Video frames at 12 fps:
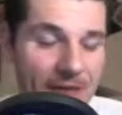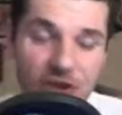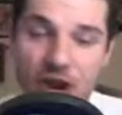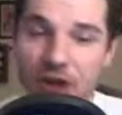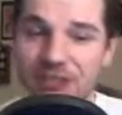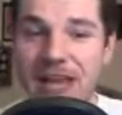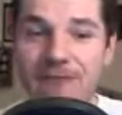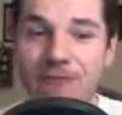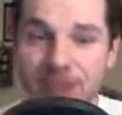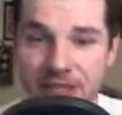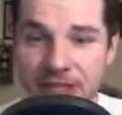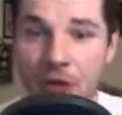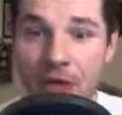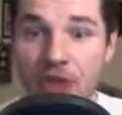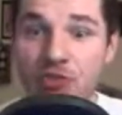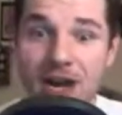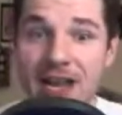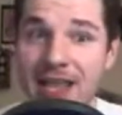this past
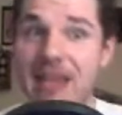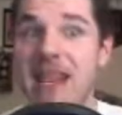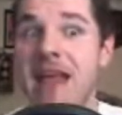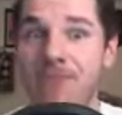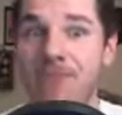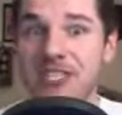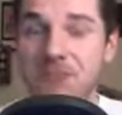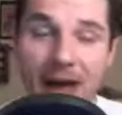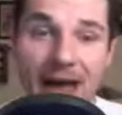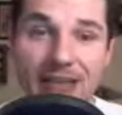season during the trade deadline.